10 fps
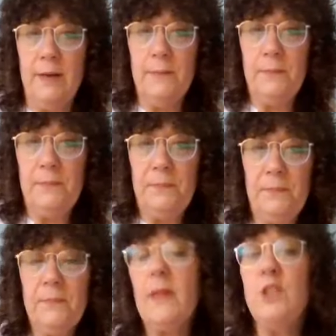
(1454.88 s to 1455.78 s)
it,
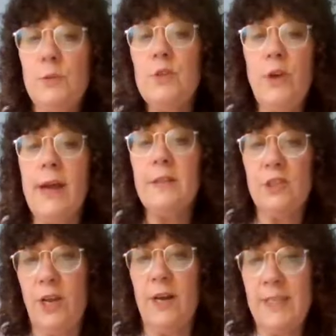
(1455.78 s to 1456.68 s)
and she was trying to
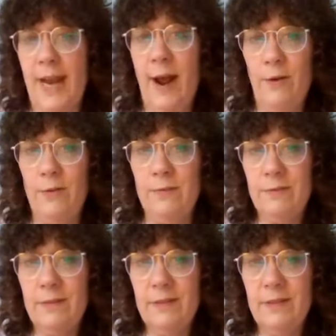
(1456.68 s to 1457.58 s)
shut it down.
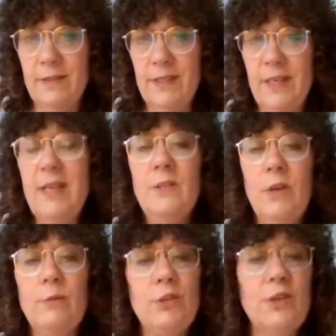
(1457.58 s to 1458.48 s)

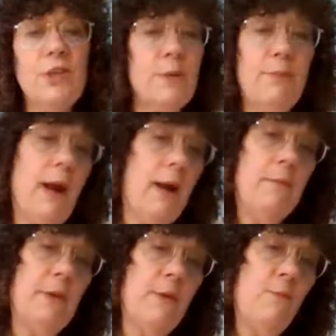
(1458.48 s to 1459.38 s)
So I'm sure she
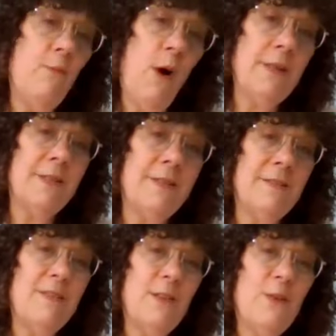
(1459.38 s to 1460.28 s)
probably
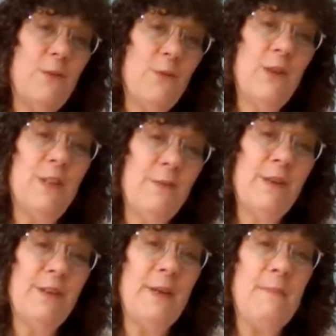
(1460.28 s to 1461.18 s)
wasn't really,
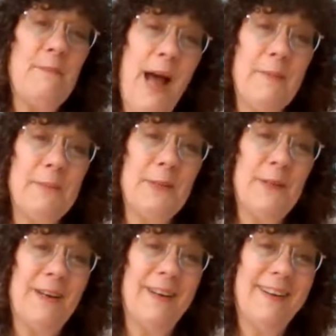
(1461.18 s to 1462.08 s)
really
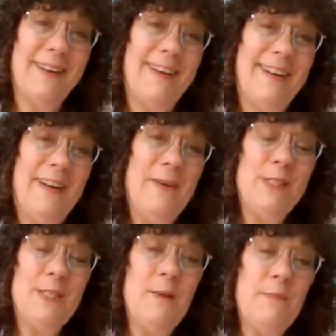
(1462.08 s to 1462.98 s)
popular
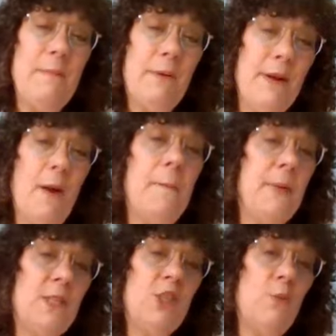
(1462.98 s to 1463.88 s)
with some people here,
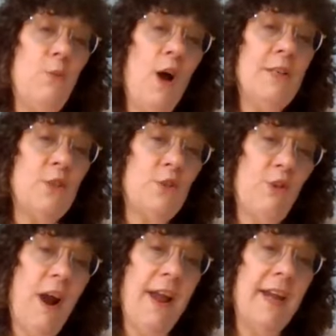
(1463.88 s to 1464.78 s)
but she was
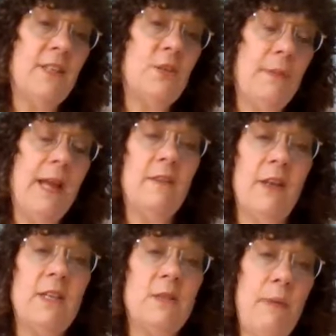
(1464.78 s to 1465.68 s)
trying to make
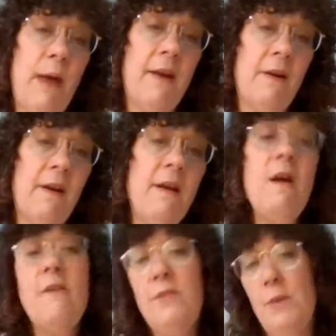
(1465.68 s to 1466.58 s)
things better
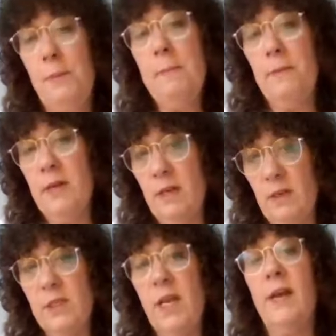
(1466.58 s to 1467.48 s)
for the people at
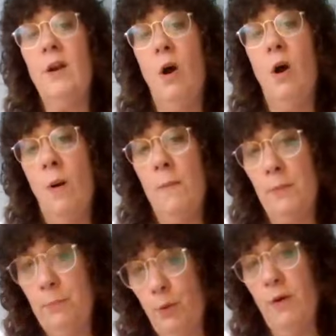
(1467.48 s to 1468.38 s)
Hillside Home
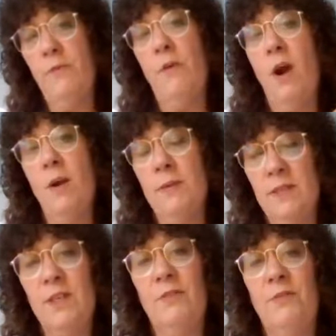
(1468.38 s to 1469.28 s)
and the Poor Farm
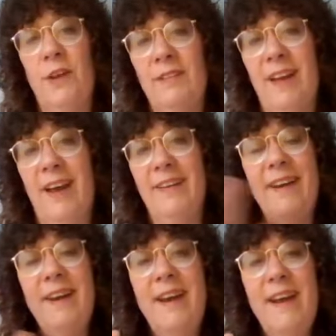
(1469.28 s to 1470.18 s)
and stuff like that,